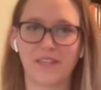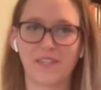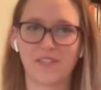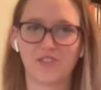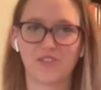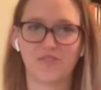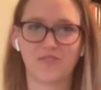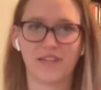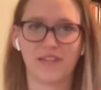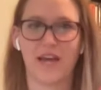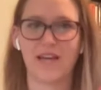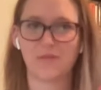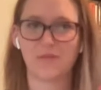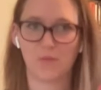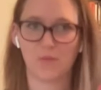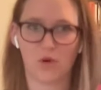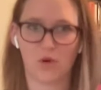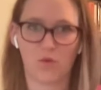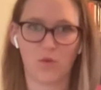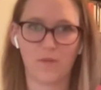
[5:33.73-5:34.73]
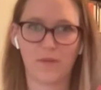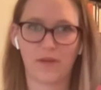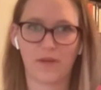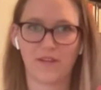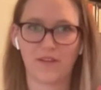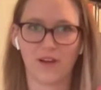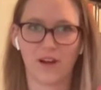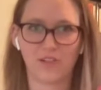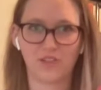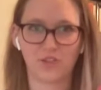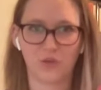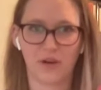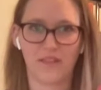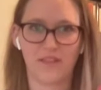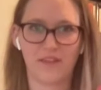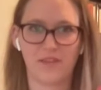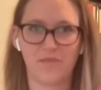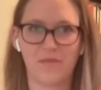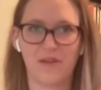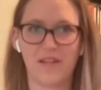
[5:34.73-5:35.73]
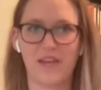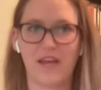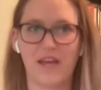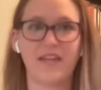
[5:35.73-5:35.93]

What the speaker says: like serving as more women are joining the committee?